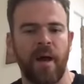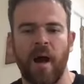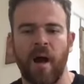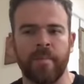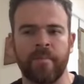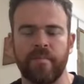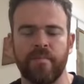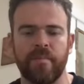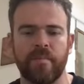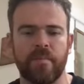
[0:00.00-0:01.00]
um,
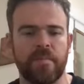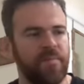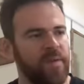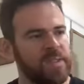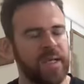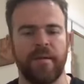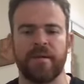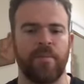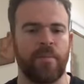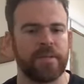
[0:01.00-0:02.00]
feels like
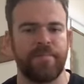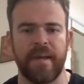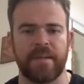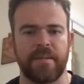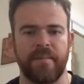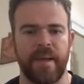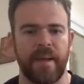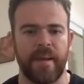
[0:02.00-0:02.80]
there's more space to me,